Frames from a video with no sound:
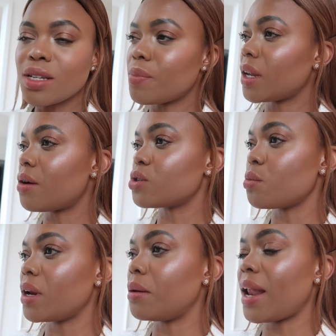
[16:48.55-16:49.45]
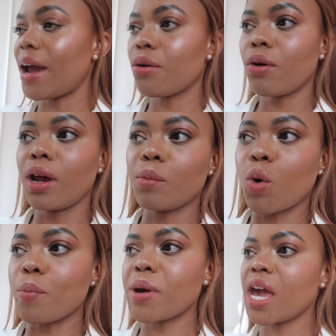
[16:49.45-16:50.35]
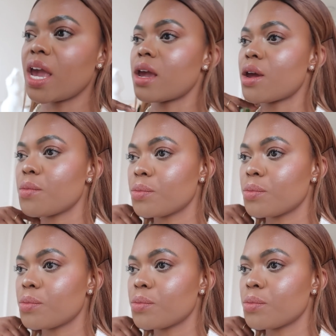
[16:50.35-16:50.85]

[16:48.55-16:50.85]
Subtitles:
something that was a little bit lighter and more pink.